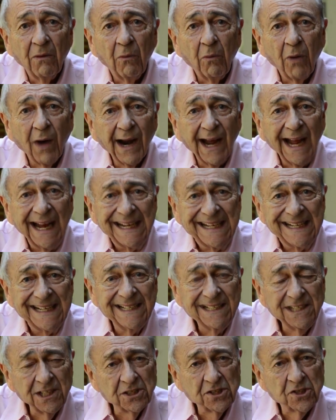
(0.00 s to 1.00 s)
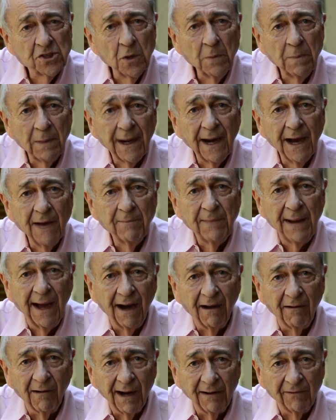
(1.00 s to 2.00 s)
What I did to soup it up,
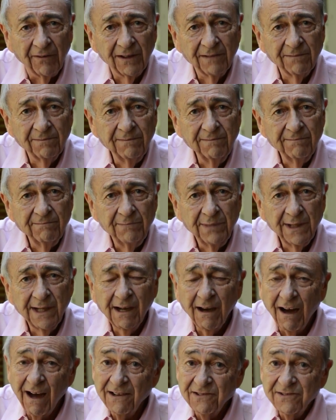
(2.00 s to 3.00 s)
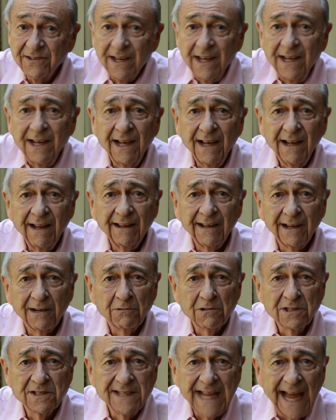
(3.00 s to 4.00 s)
however, because there
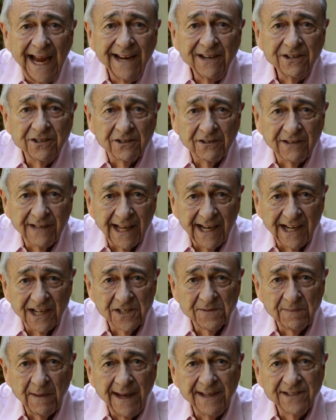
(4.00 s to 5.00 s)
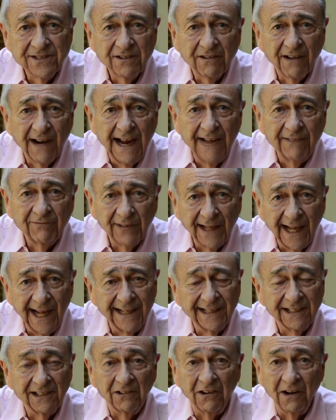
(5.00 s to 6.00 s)
was danger that a spacecraft
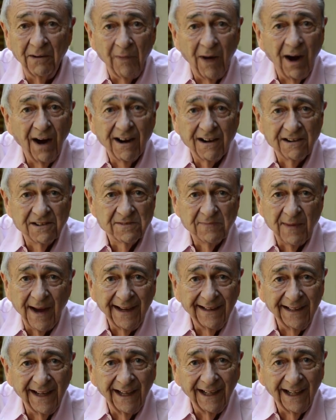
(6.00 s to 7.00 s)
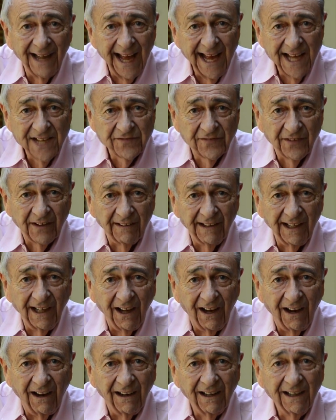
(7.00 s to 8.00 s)
landed on Mars might not last very
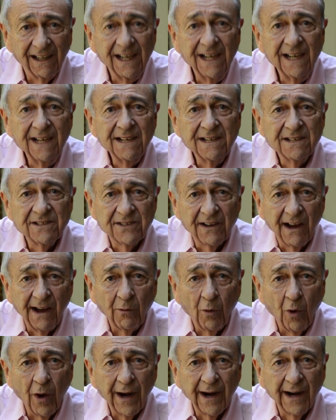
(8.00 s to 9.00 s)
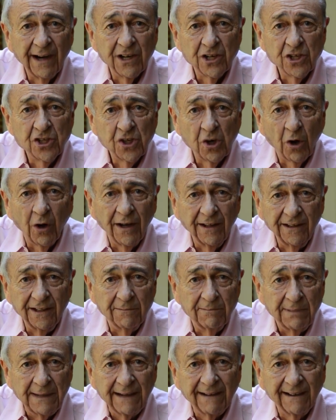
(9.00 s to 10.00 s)
long, so I wanted to shorten
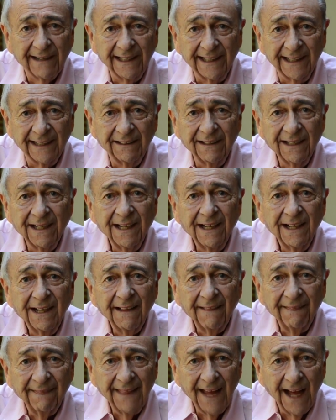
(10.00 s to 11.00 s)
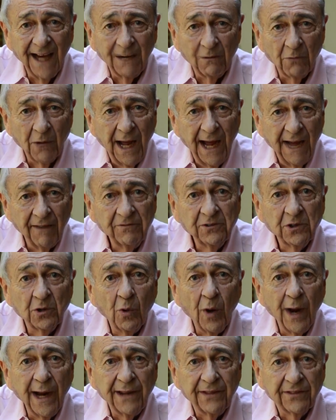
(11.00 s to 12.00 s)
the period, not have to
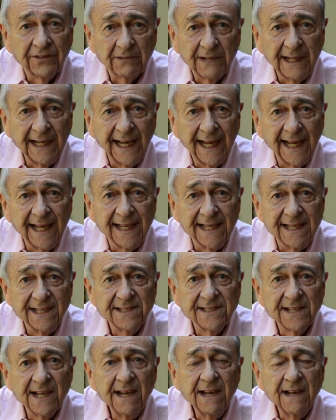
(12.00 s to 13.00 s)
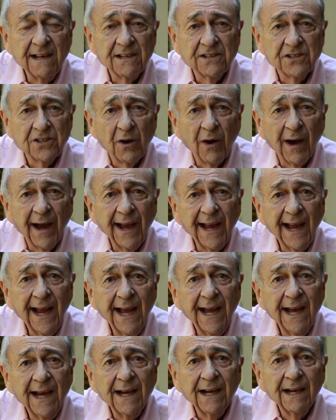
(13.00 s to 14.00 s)
wait 3 days, so I
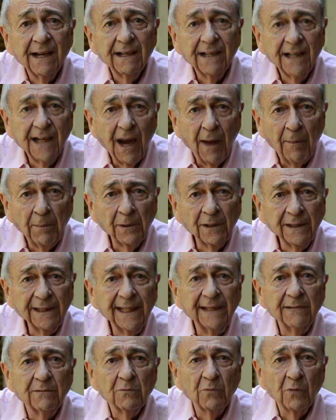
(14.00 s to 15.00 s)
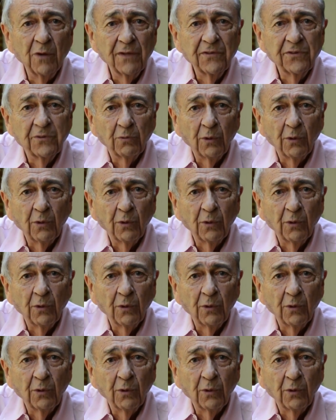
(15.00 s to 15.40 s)
coupled it with